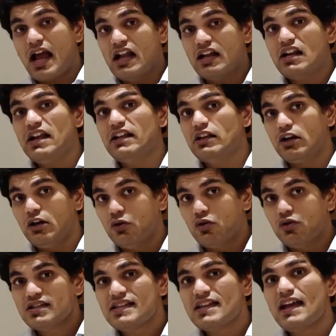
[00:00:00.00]
calculate the
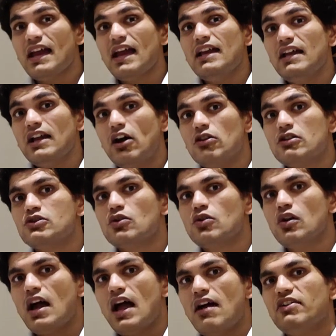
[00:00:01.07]
loads, and
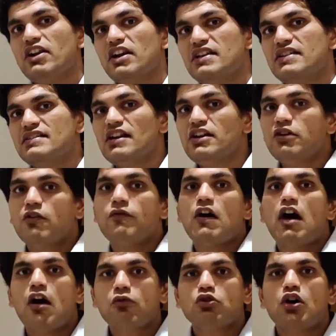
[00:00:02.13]
also have an understanding of
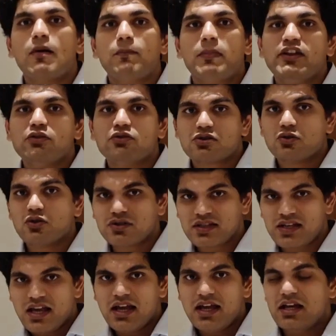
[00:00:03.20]
how to apply those loads
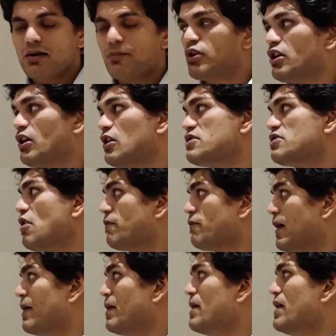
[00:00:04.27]
in a particular software.